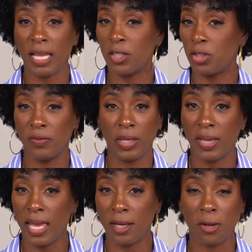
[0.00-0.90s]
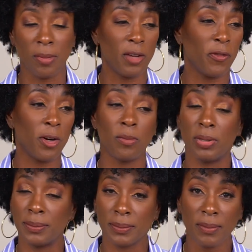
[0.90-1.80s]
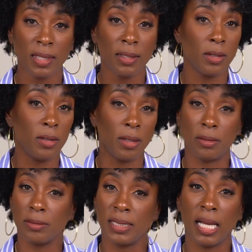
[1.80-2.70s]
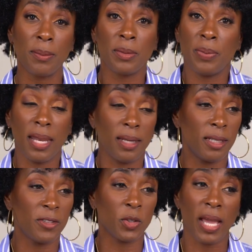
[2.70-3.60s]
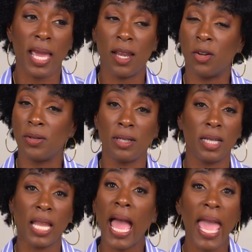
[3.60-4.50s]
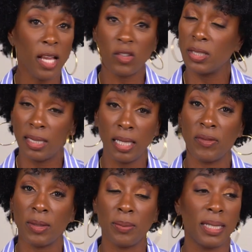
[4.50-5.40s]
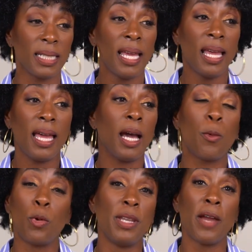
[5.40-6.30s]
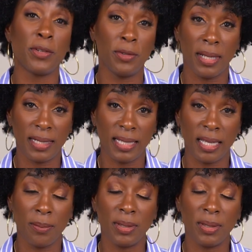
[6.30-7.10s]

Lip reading: I should have never had it on my phone, but you know, I'm competitive, so I had it on there, and I actually loved it, but I will never do that again.